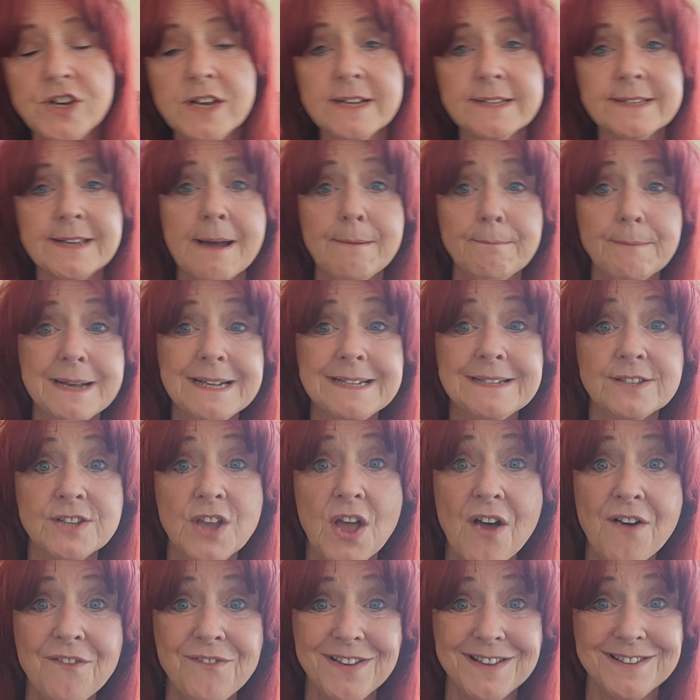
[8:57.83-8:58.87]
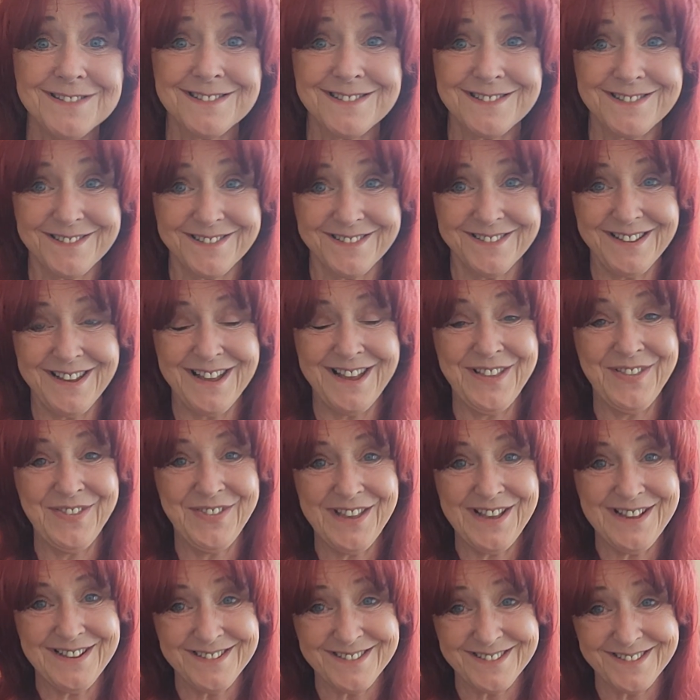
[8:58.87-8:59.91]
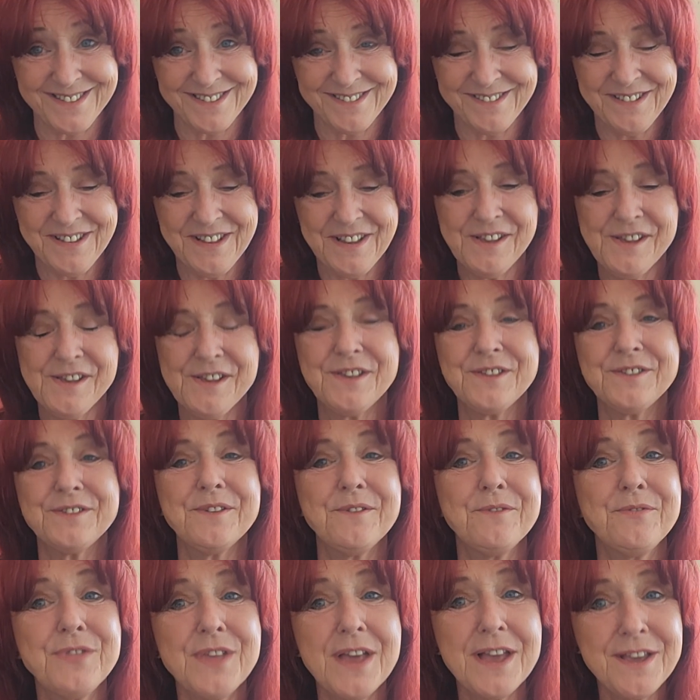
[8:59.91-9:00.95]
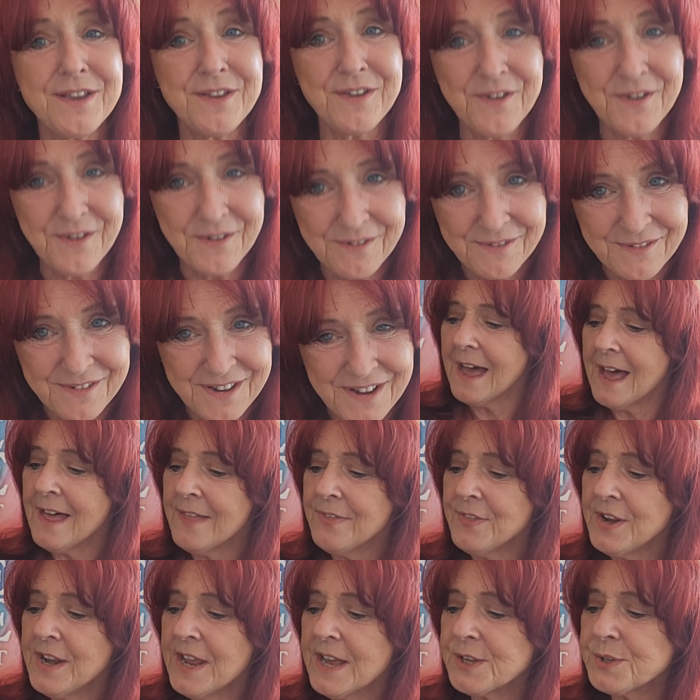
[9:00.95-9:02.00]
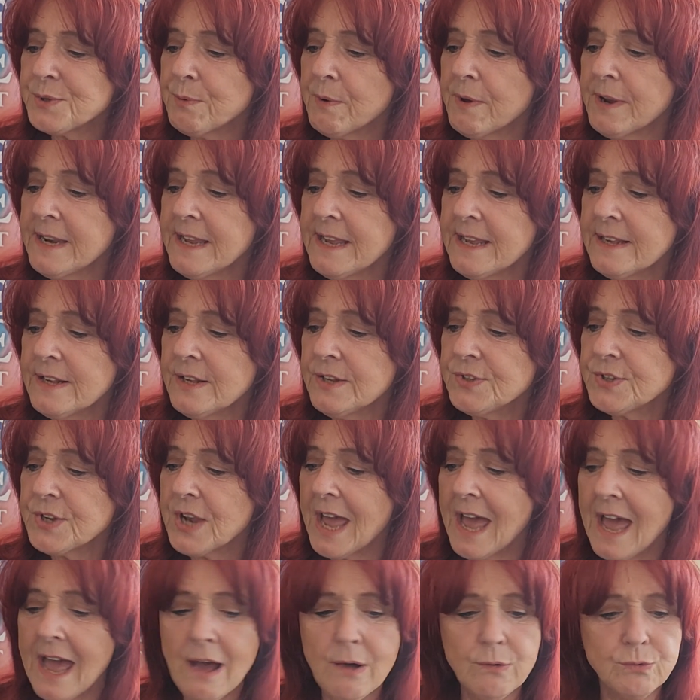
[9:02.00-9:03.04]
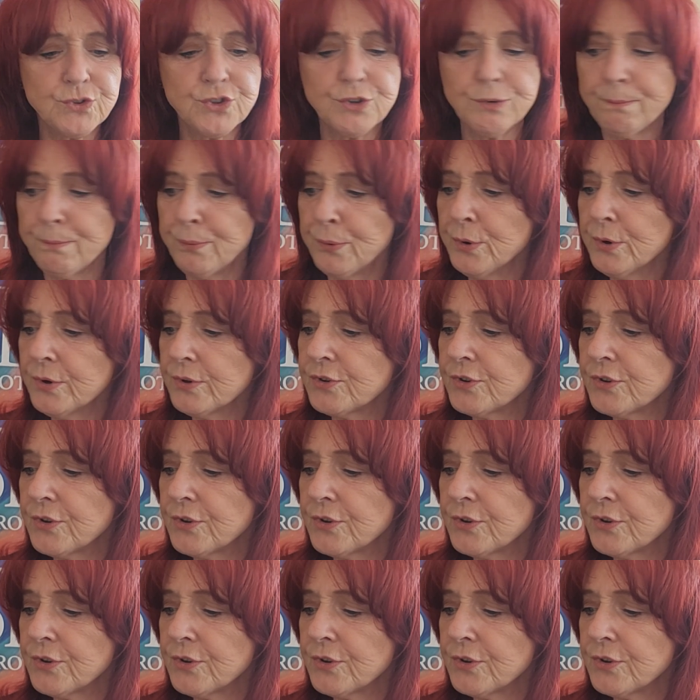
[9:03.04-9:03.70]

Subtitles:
is at my service in this. So thank you. And the next one is how to put